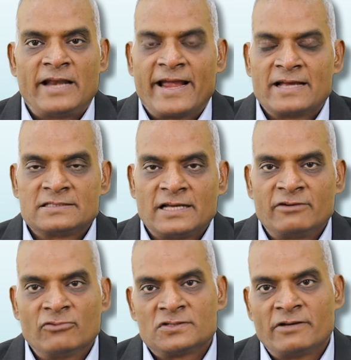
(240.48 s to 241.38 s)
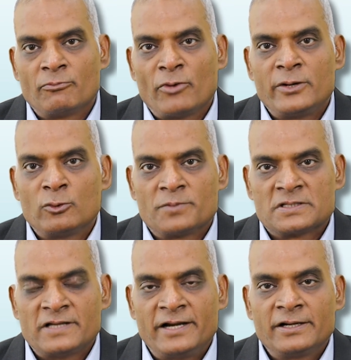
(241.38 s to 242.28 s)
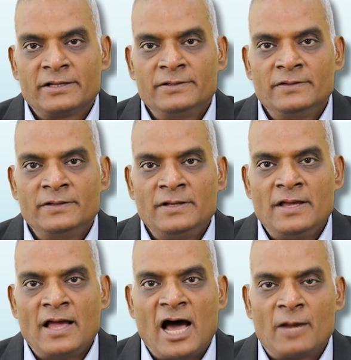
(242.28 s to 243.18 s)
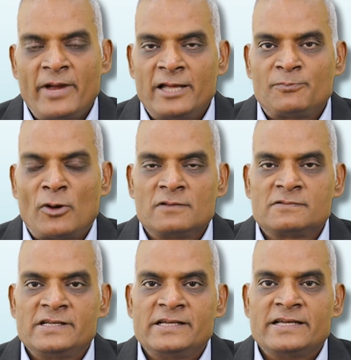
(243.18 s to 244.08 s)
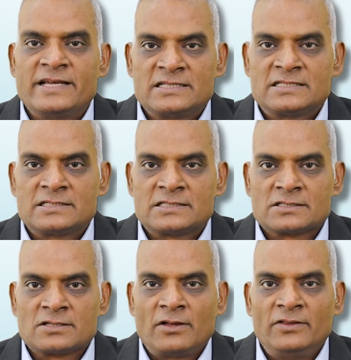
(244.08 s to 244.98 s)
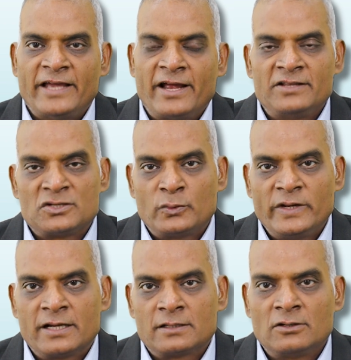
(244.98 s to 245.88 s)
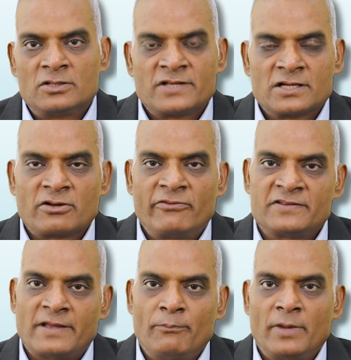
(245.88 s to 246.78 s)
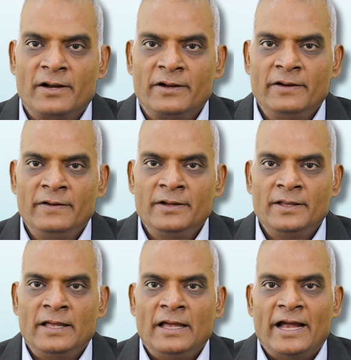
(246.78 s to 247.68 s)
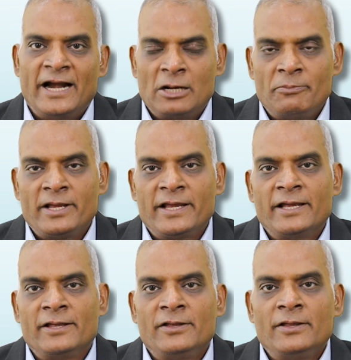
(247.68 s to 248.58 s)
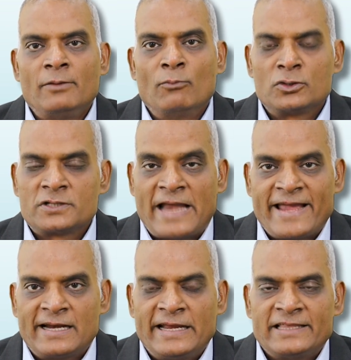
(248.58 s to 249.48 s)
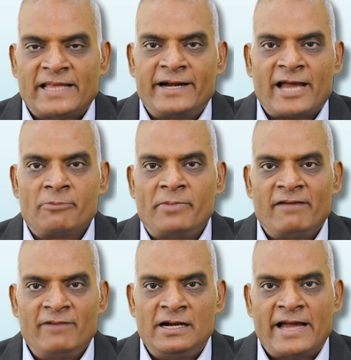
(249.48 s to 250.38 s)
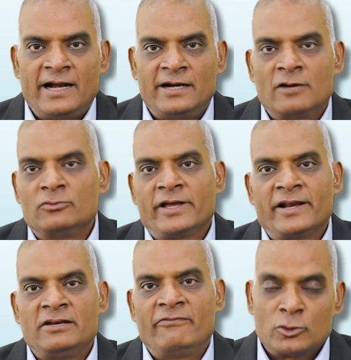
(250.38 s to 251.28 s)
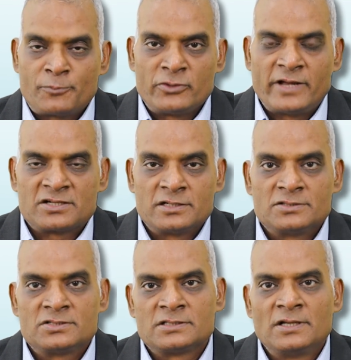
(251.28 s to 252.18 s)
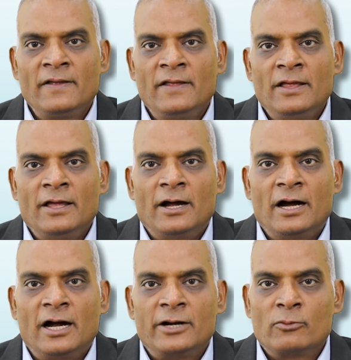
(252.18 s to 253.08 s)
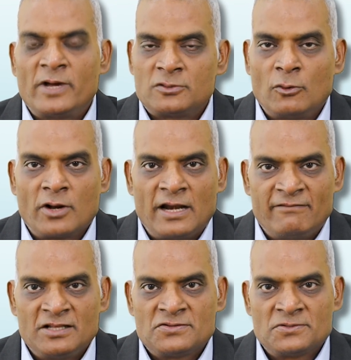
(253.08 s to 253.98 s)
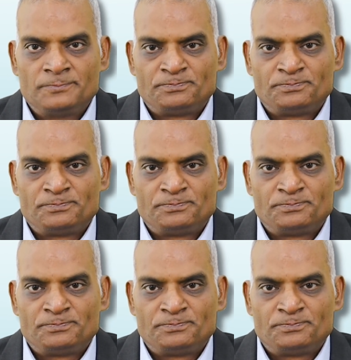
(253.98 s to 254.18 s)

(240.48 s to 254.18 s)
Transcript: like I said, was 7.2%. RBI's policy is there this week on 6th of December. It will be most likely that RBI will dial down their growth projections to much lower levels,